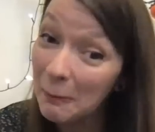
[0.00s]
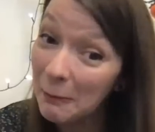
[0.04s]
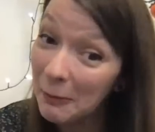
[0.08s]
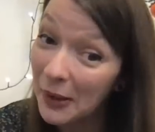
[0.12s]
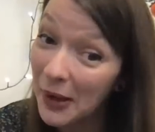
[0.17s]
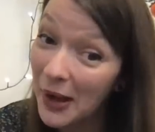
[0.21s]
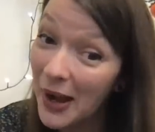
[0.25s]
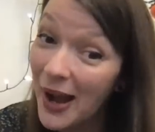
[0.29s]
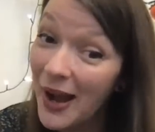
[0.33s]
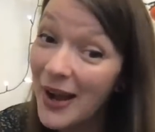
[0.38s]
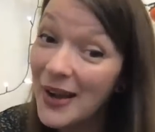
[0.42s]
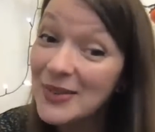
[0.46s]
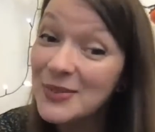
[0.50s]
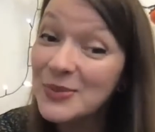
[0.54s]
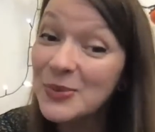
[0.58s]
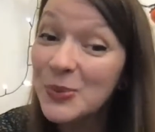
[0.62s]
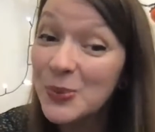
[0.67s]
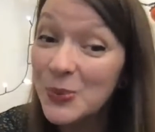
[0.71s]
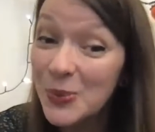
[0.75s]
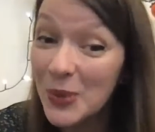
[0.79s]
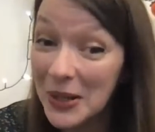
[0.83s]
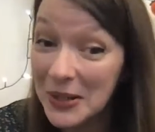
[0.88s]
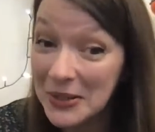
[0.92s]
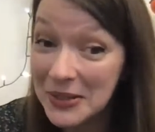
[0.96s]
part
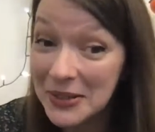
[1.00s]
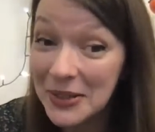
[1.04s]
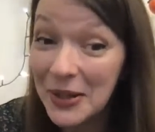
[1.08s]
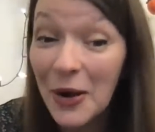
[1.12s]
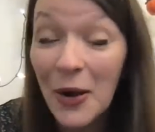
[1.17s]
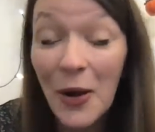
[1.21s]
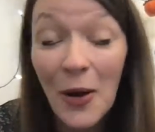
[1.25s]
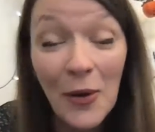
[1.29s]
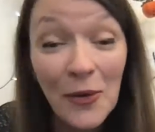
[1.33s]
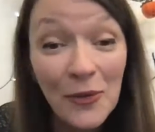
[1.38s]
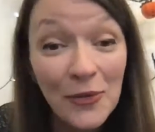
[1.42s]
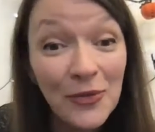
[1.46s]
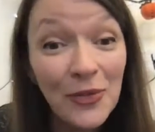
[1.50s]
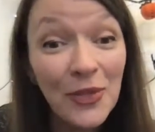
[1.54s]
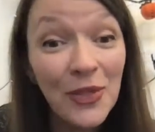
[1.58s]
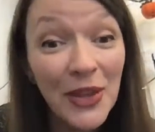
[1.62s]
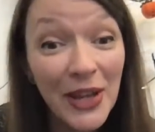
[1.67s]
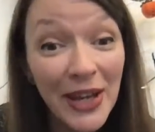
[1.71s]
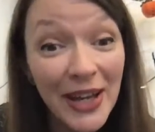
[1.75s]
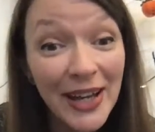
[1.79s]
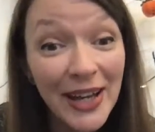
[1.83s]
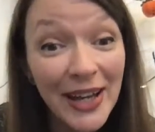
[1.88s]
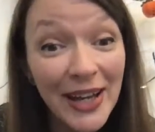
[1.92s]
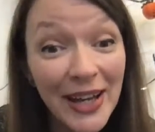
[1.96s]
1 of
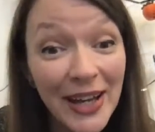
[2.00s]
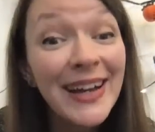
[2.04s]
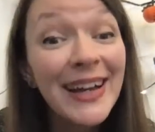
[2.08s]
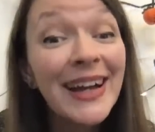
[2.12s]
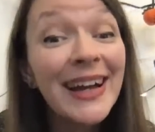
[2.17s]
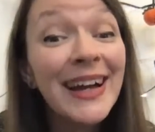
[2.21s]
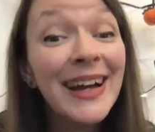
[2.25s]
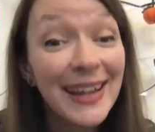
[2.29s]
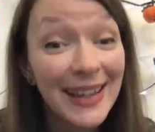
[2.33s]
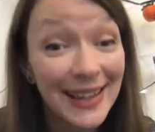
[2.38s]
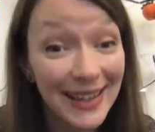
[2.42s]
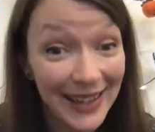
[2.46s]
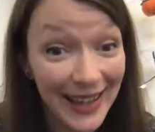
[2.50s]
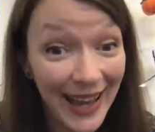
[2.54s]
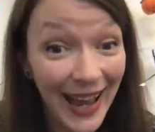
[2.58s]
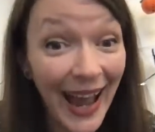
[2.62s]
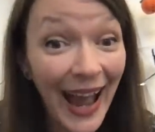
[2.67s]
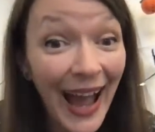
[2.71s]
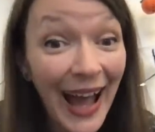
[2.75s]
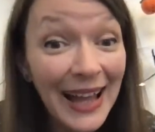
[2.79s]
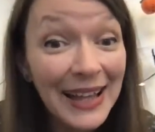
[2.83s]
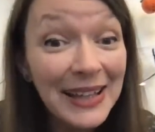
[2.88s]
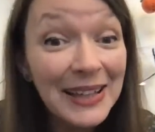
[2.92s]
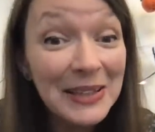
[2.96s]
the
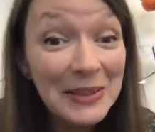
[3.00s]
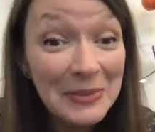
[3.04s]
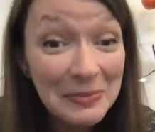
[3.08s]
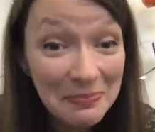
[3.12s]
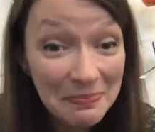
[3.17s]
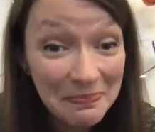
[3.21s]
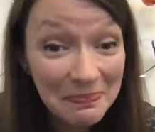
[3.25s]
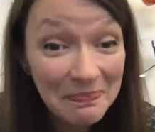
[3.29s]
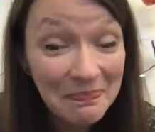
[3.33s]
Cal.